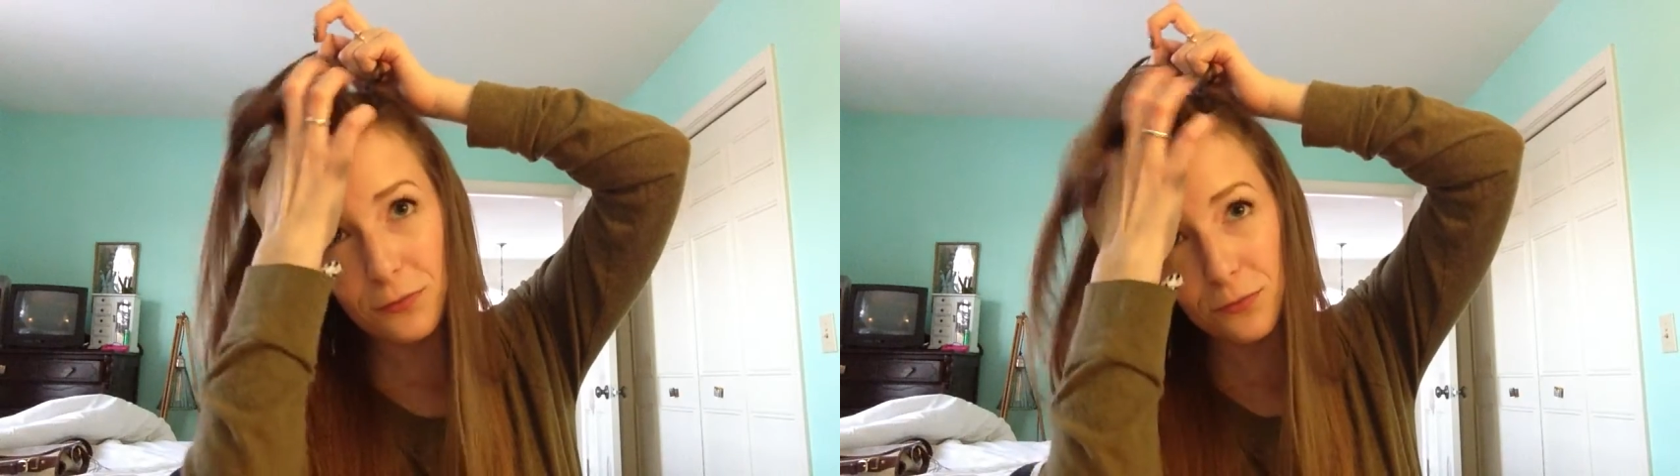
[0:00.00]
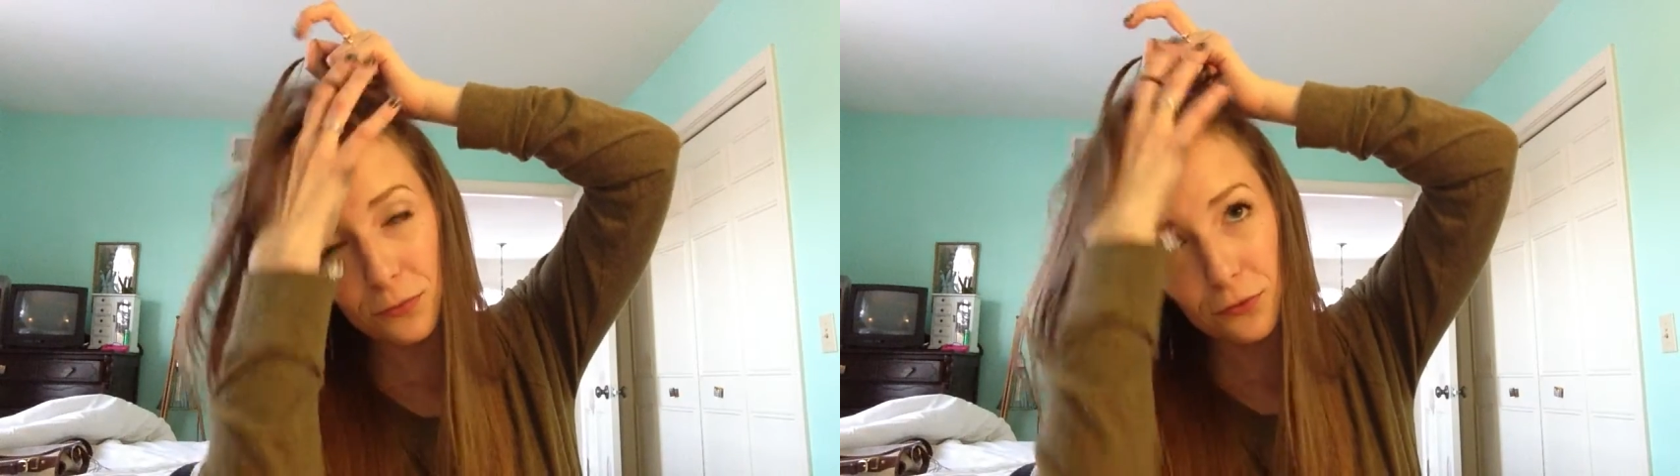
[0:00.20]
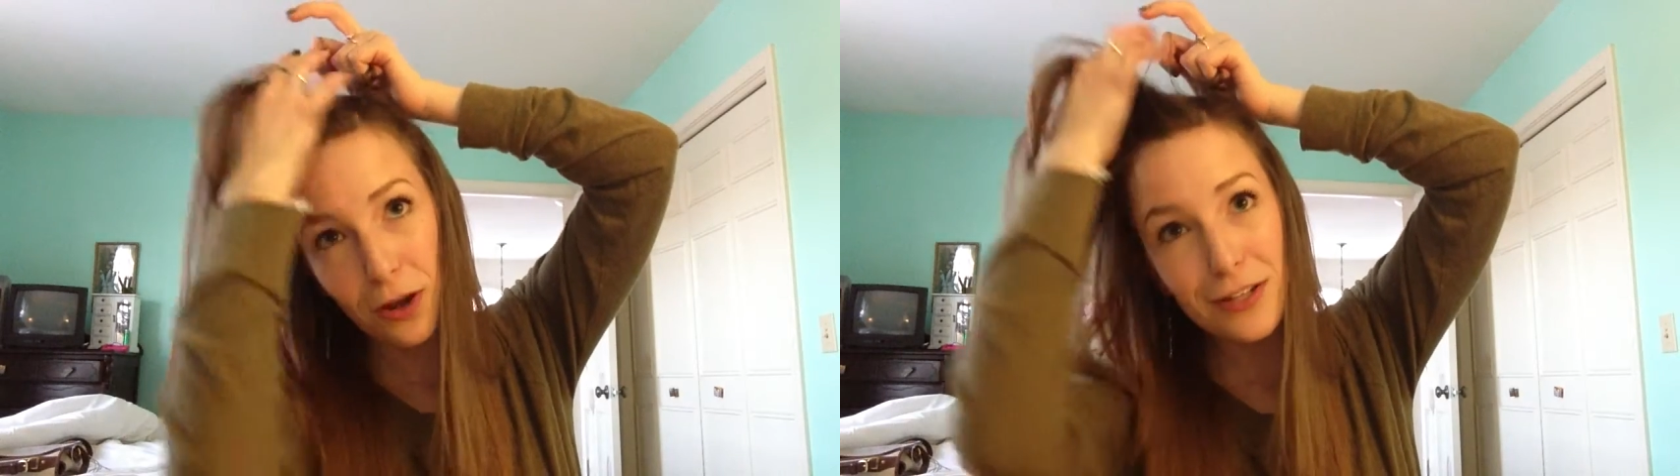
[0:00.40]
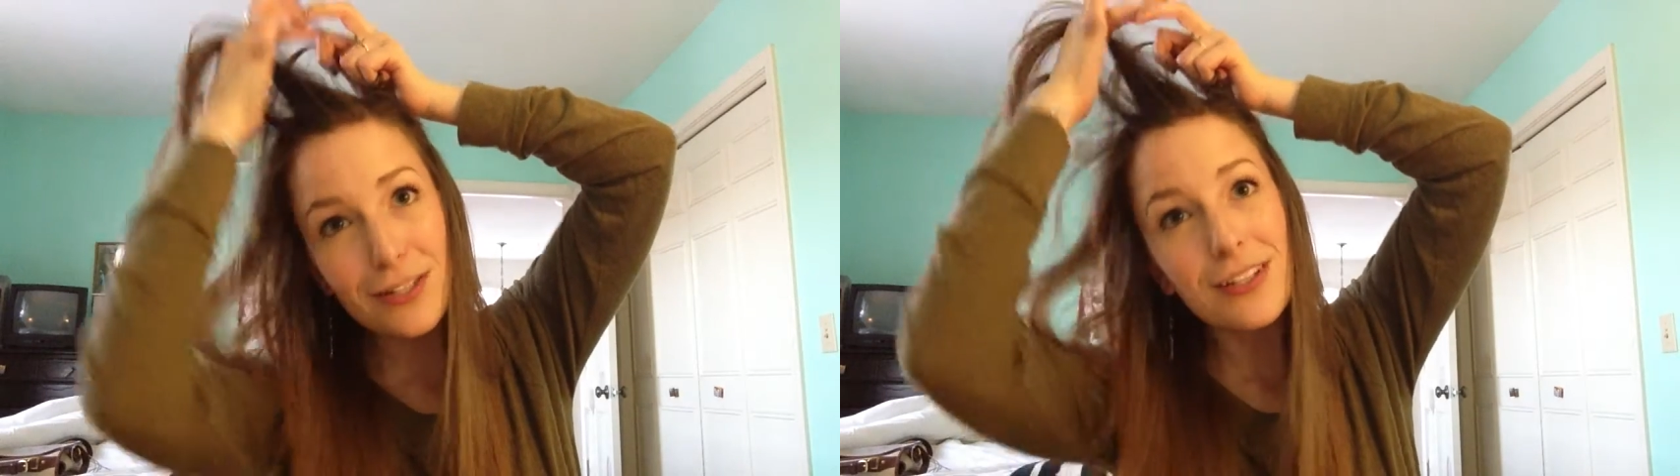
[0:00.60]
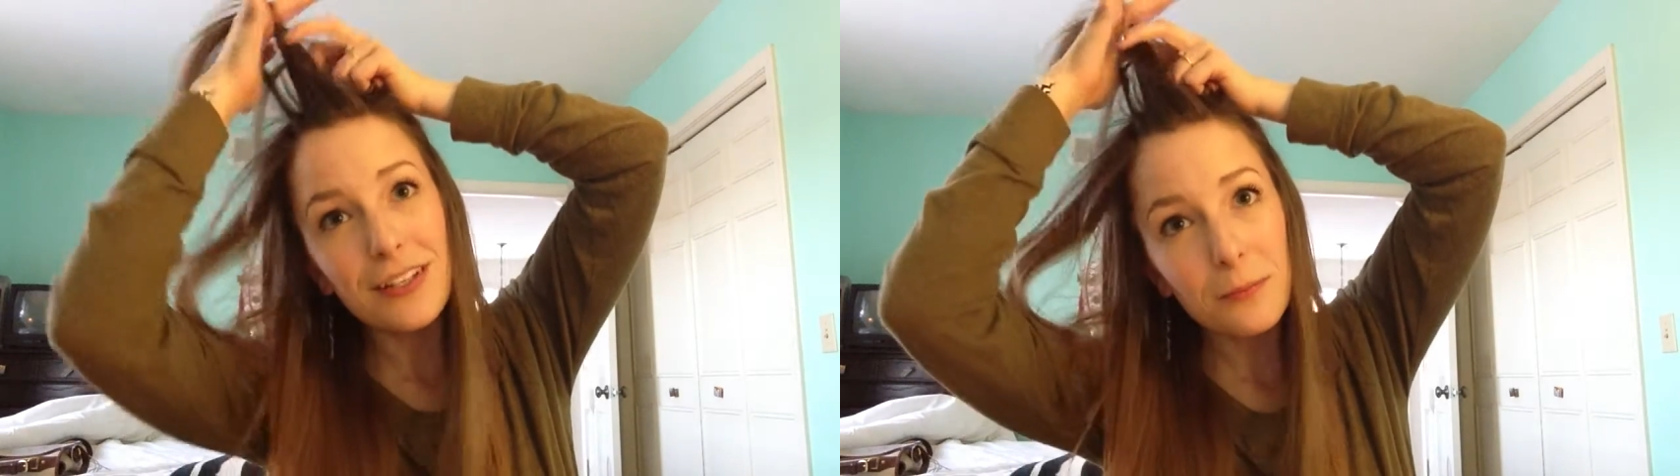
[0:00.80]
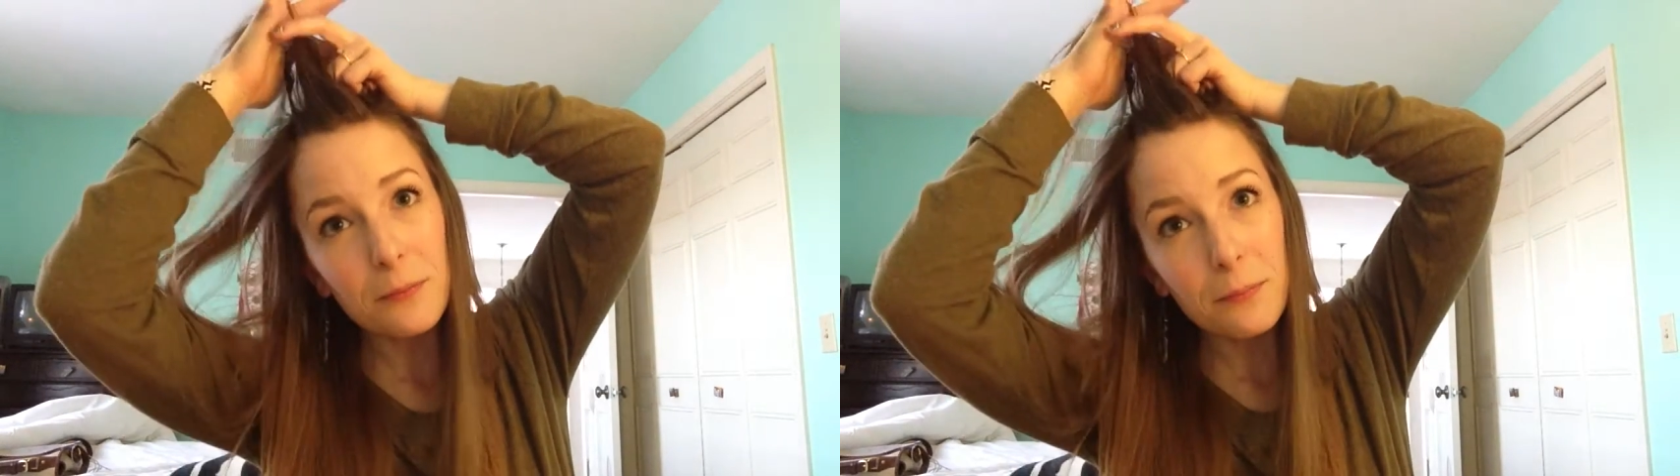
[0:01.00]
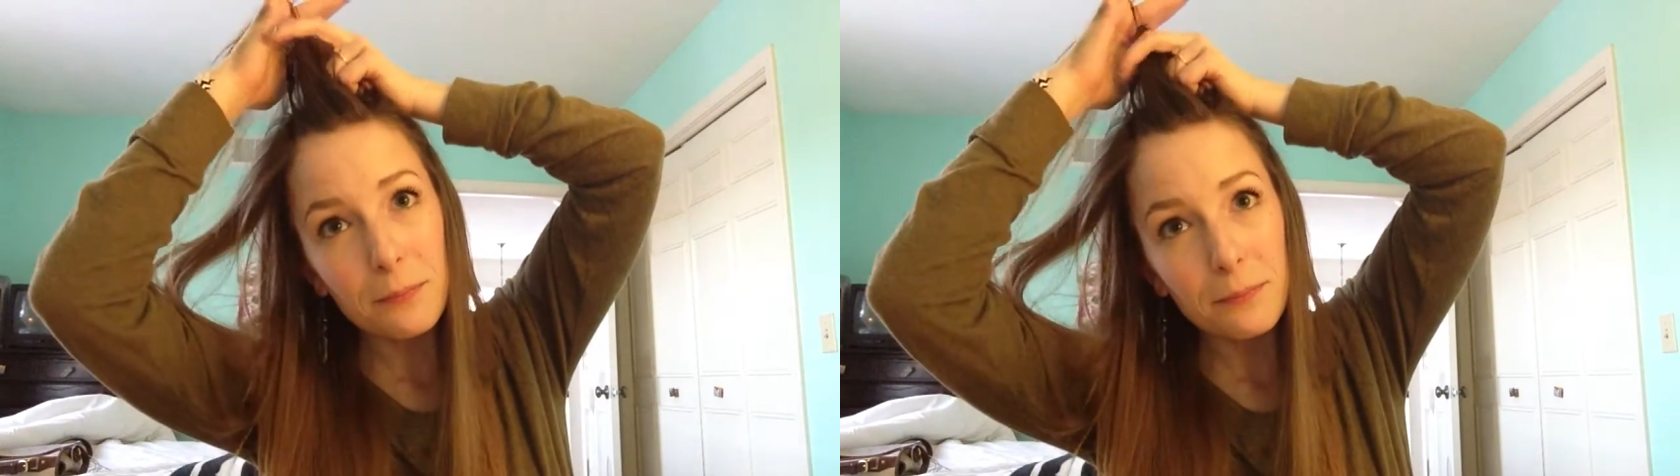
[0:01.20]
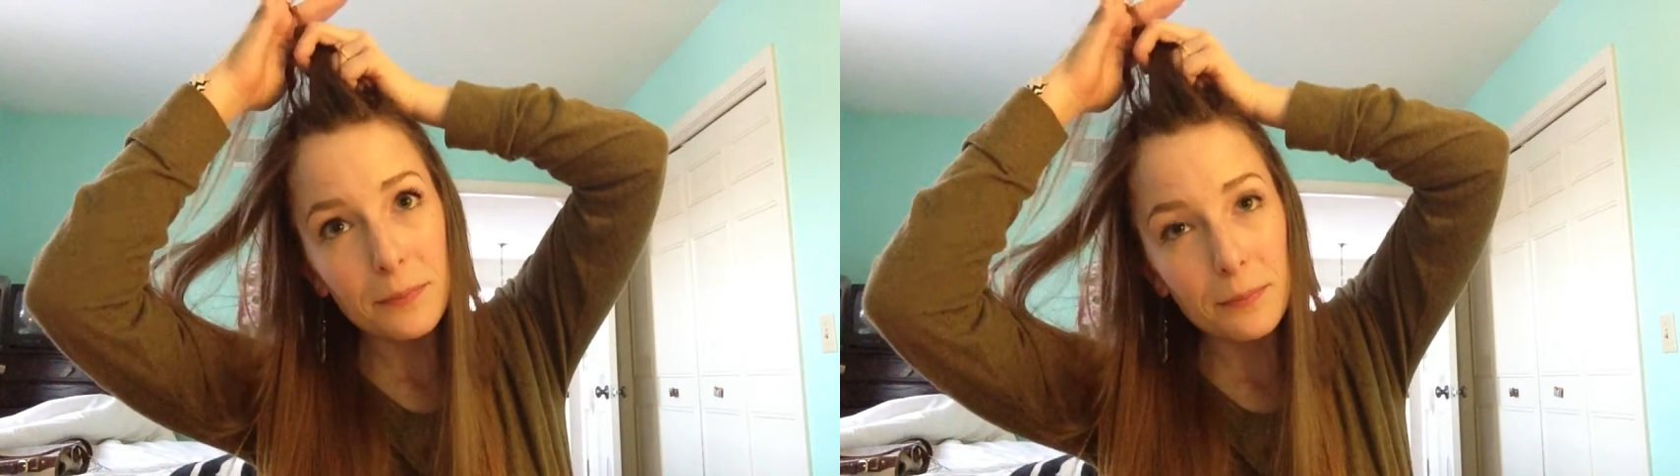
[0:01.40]
front
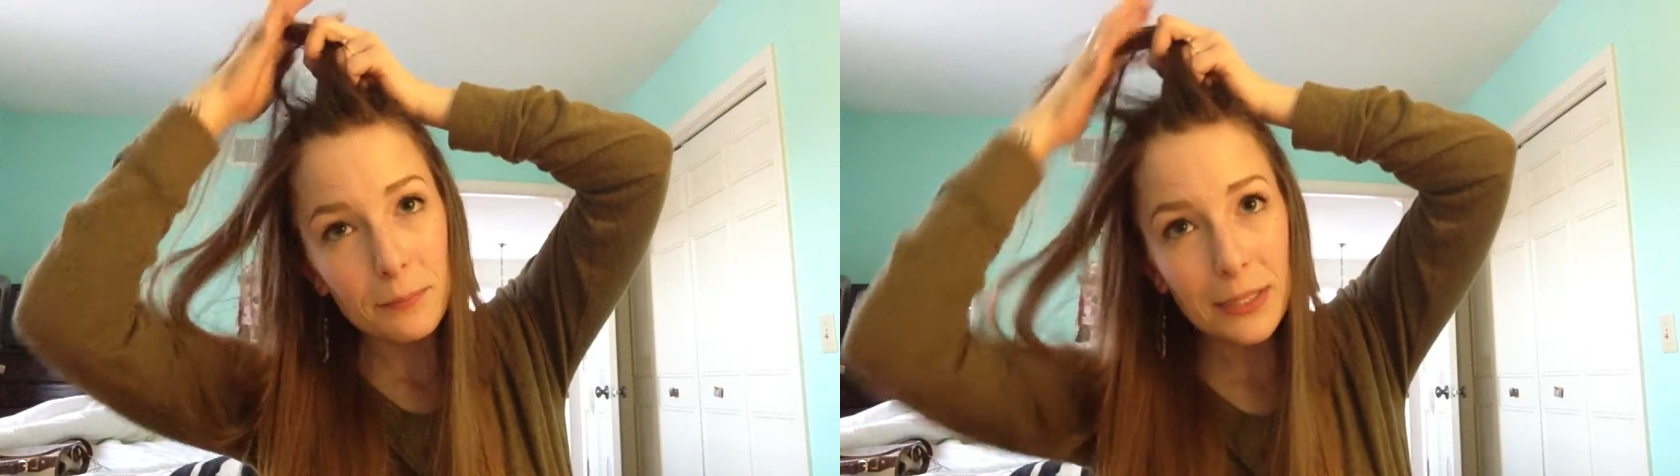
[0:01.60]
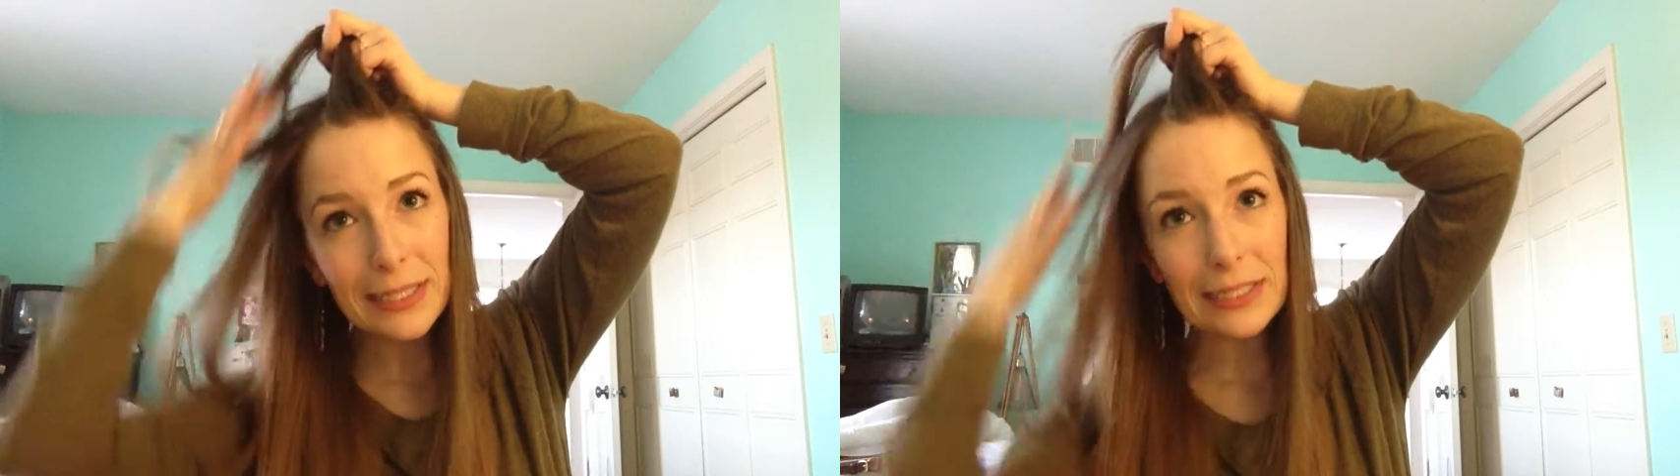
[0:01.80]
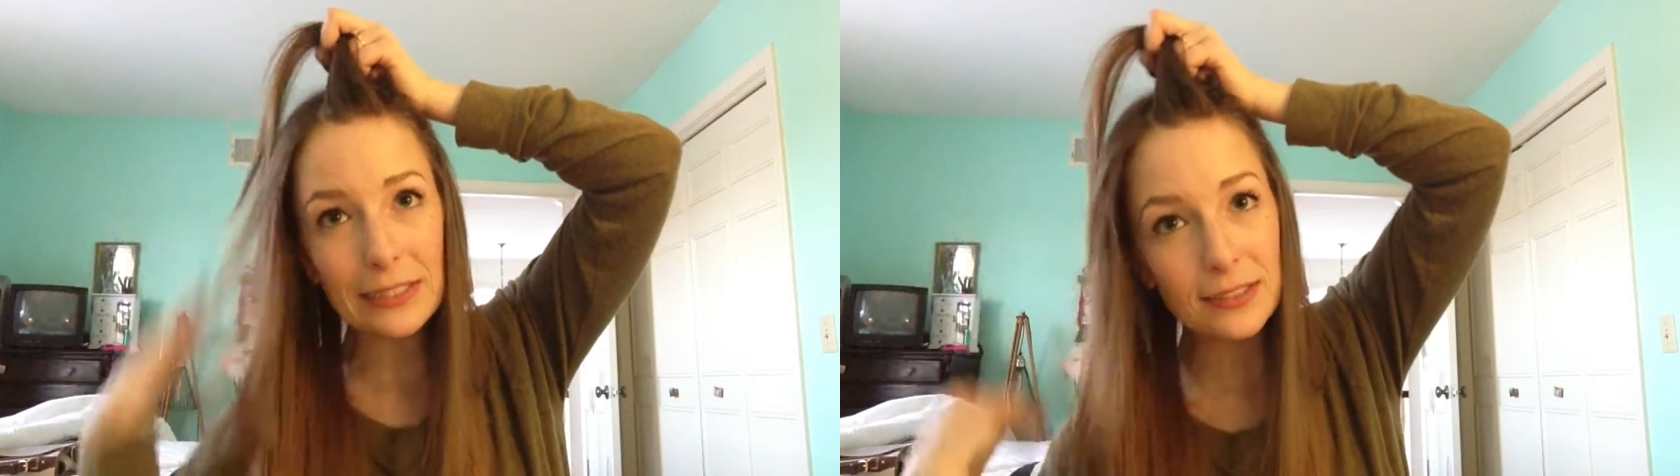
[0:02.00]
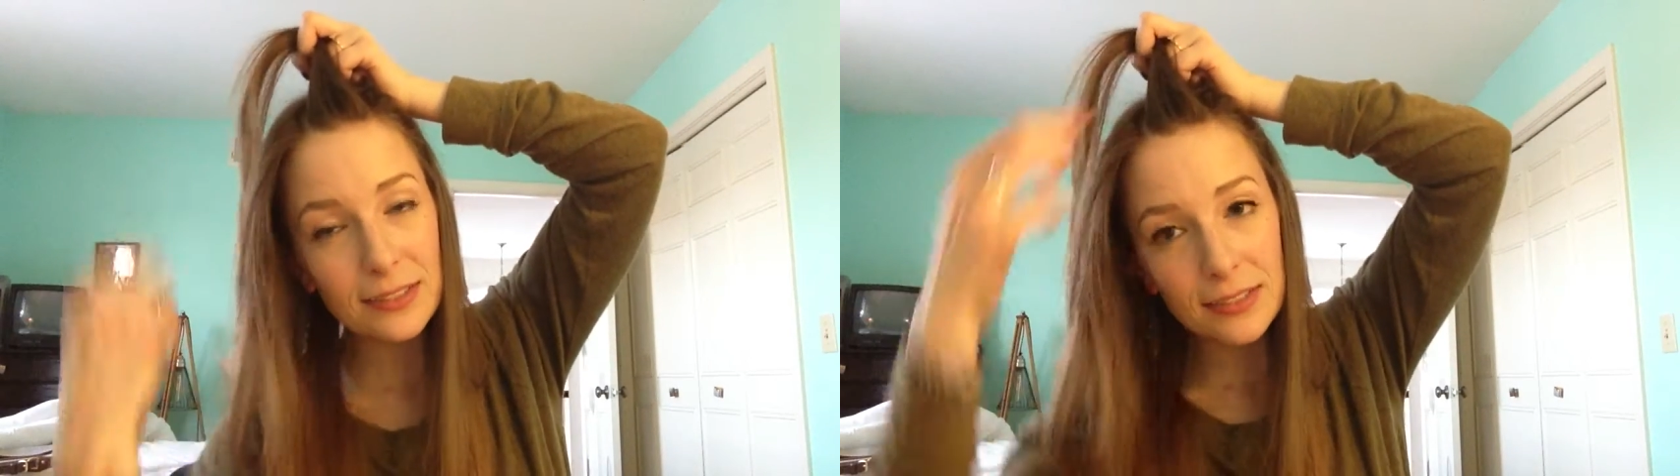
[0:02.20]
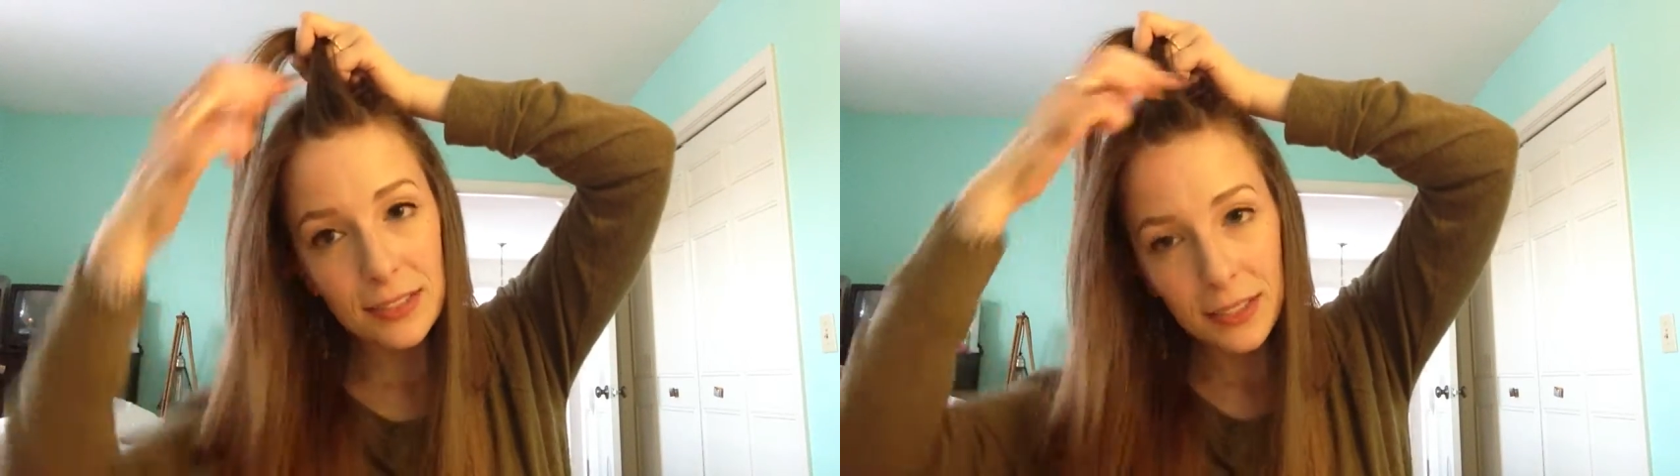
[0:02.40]
piece.